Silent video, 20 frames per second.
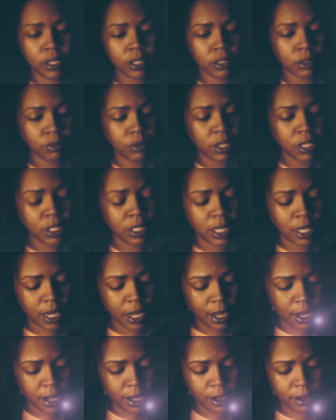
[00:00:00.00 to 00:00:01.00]
There's a reading that I
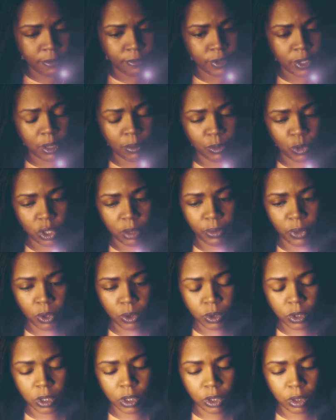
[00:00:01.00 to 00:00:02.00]
have that I'm going to
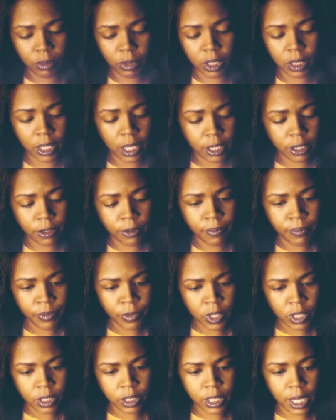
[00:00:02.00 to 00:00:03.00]
post a little bit later.
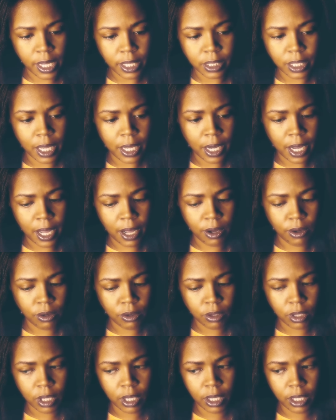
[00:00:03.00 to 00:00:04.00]
Check that out.
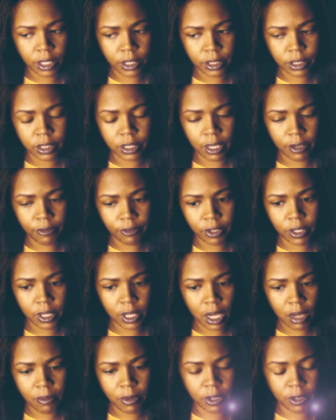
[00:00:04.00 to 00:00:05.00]
Okay. It's definitely
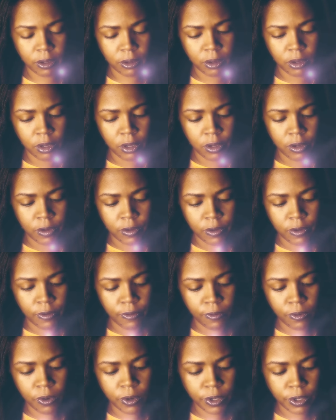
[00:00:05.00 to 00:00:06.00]
coming
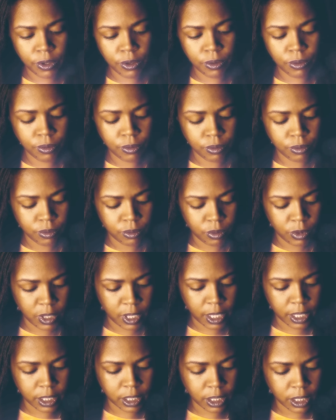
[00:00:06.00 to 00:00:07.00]
for you. We
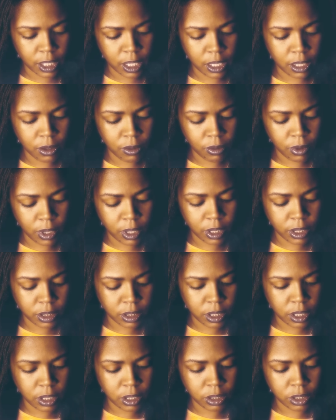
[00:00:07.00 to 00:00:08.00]
got the King of
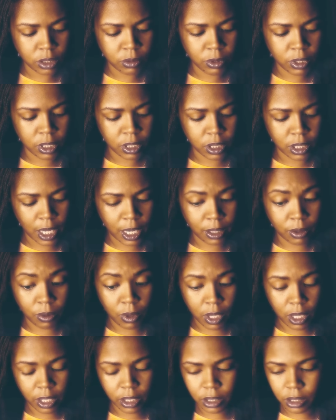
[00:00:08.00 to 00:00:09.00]
Wands here. Excuse me. Knight of
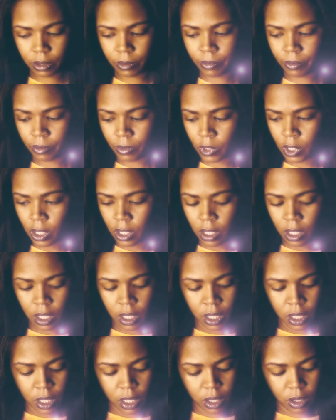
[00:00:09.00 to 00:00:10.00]
Wands.
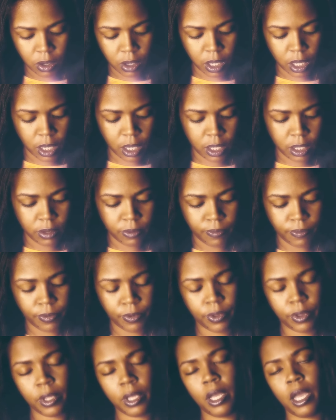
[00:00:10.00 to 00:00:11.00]
Okay.
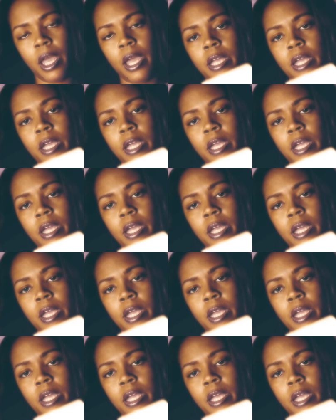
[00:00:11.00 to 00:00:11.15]
The